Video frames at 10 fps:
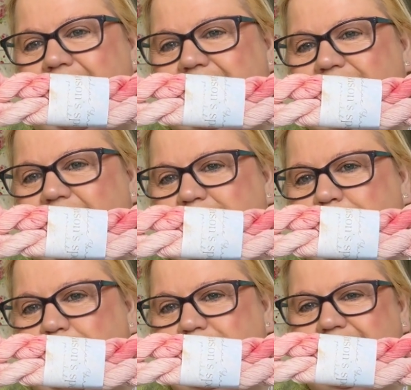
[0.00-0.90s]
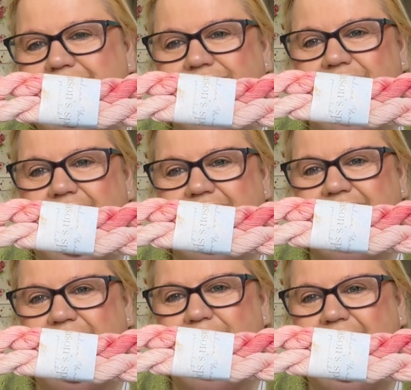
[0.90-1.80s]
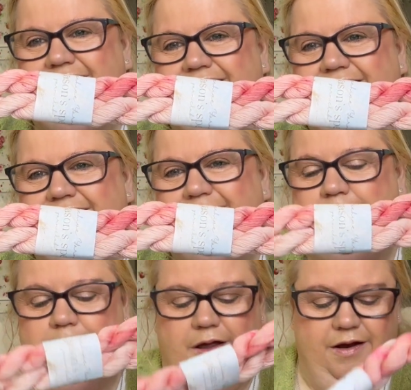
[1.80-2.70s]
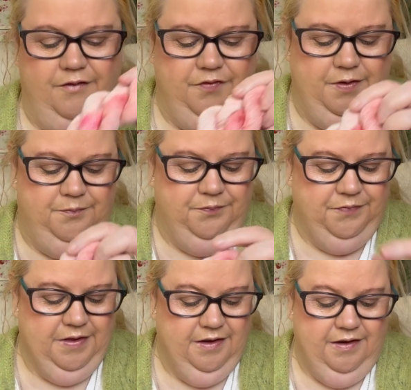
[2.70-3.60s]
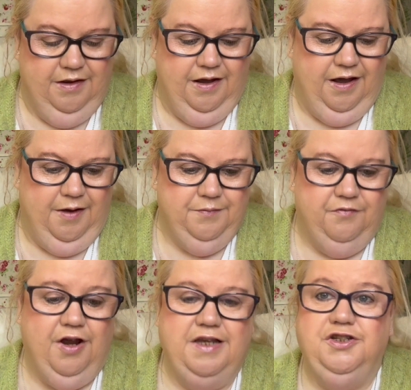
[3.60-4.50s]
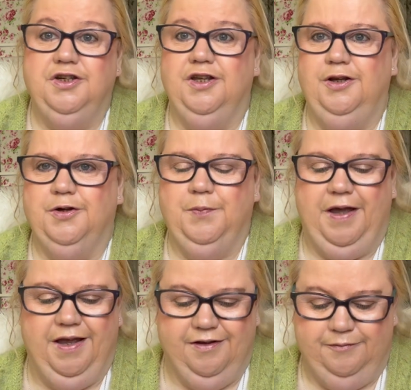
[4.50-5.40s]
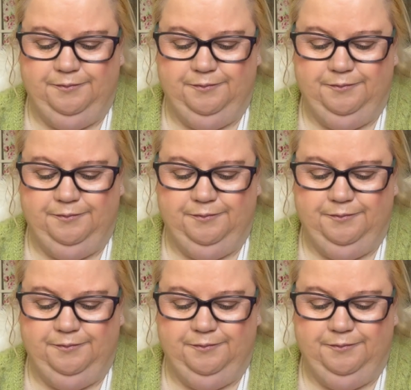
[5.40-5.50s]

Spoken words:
need to find a pot for that to go in. But I love them. Right, you can look back.